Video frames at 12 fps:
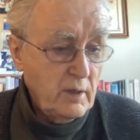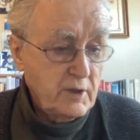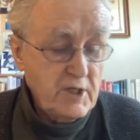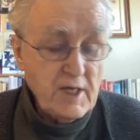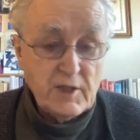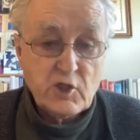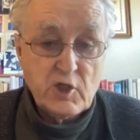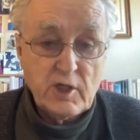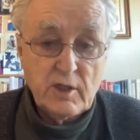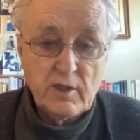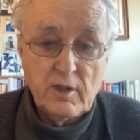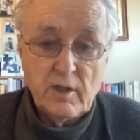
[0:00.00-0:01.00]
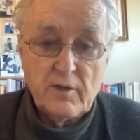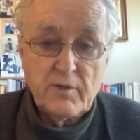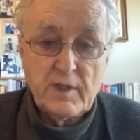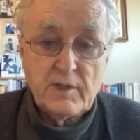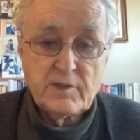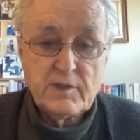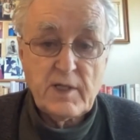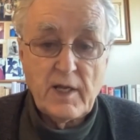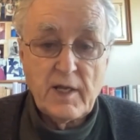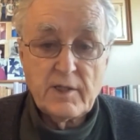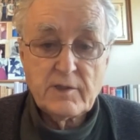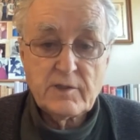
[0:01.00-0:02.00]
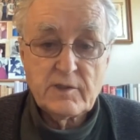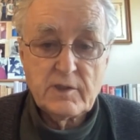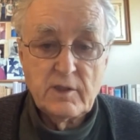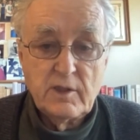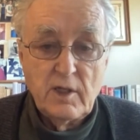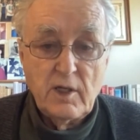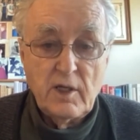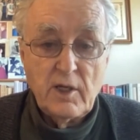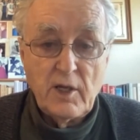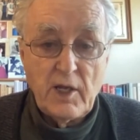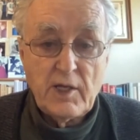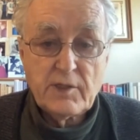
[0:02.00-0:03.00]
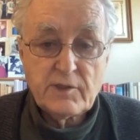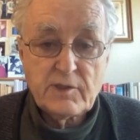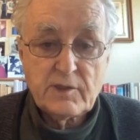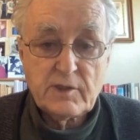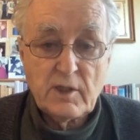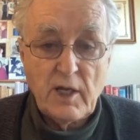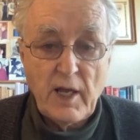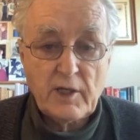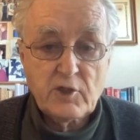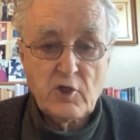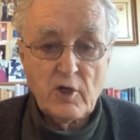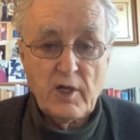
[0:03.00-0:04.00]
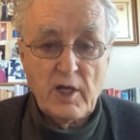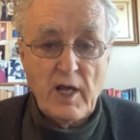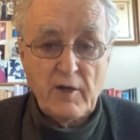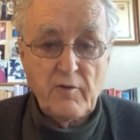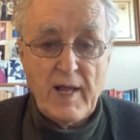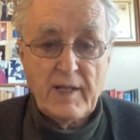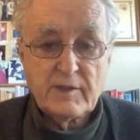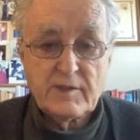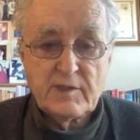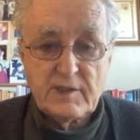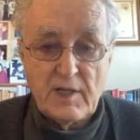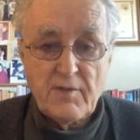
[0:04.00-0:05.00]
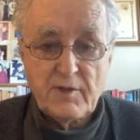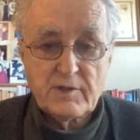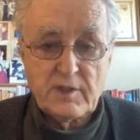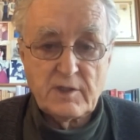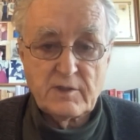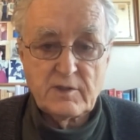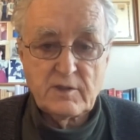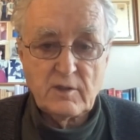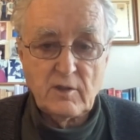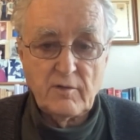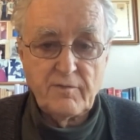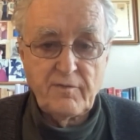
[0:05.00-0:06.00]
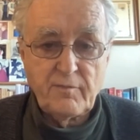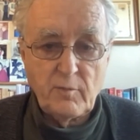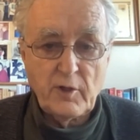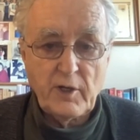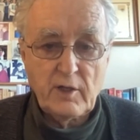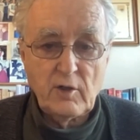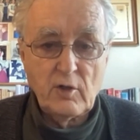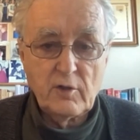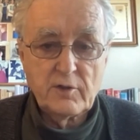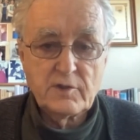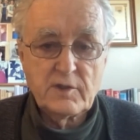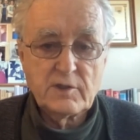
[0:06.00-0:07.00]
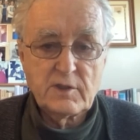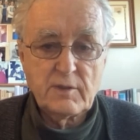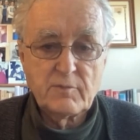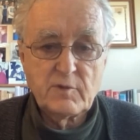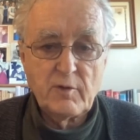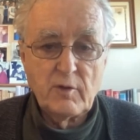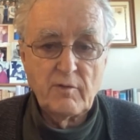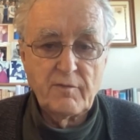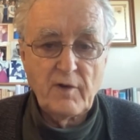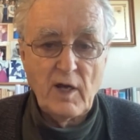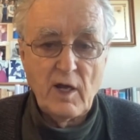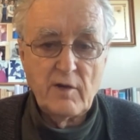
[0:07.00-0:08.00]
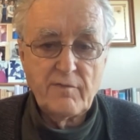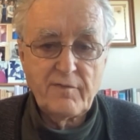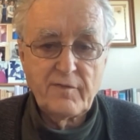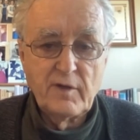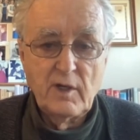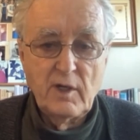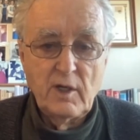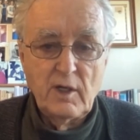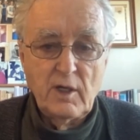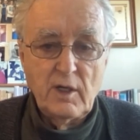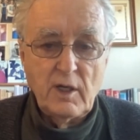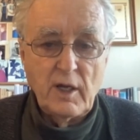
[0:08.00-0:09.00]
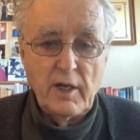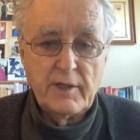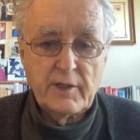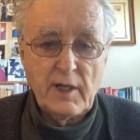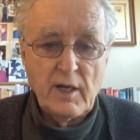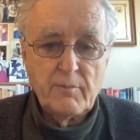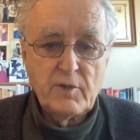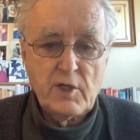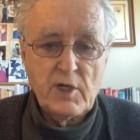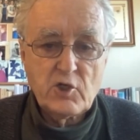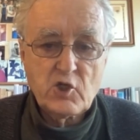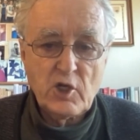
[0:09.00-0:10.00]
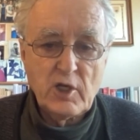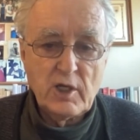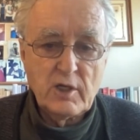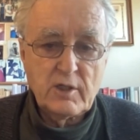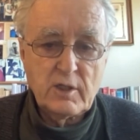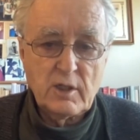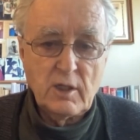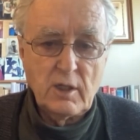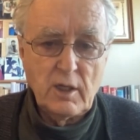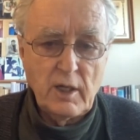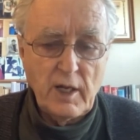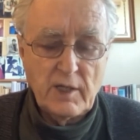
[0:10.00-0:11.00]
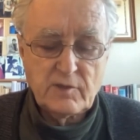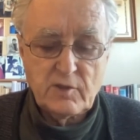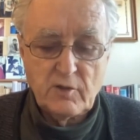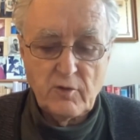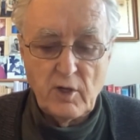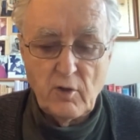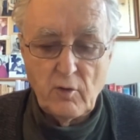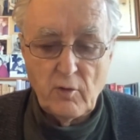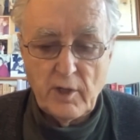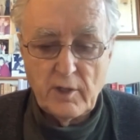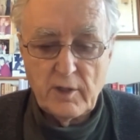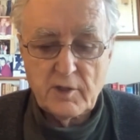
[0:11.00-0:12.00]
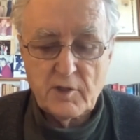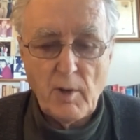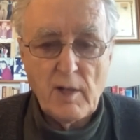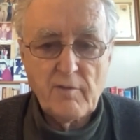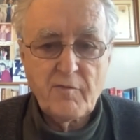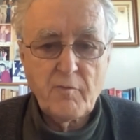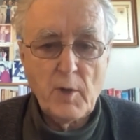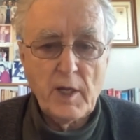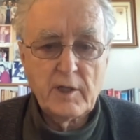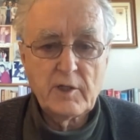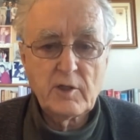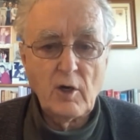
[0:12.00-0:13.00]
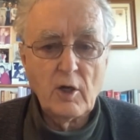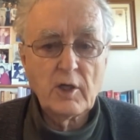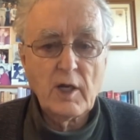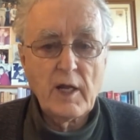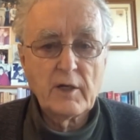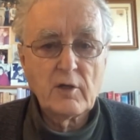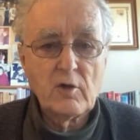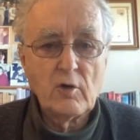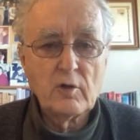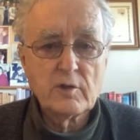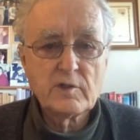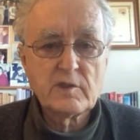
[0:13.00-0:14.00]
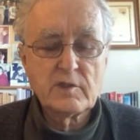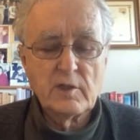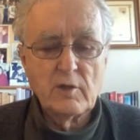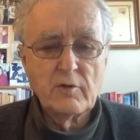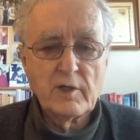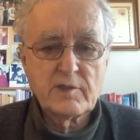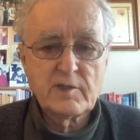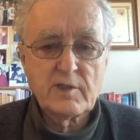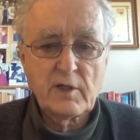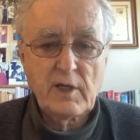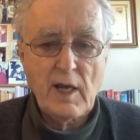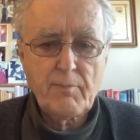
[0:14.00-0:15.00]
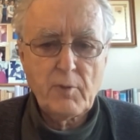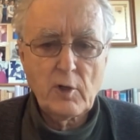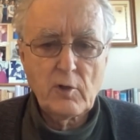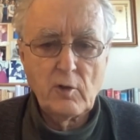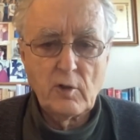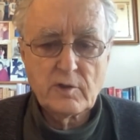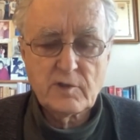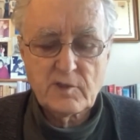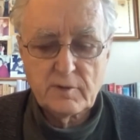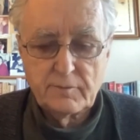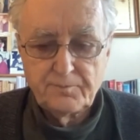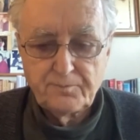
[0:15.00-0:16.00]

teaching these days is actually a grand synthesis of what I call the systems view of life. And I'm teaching it, as you know, in a 12-week online course known as the Capra course.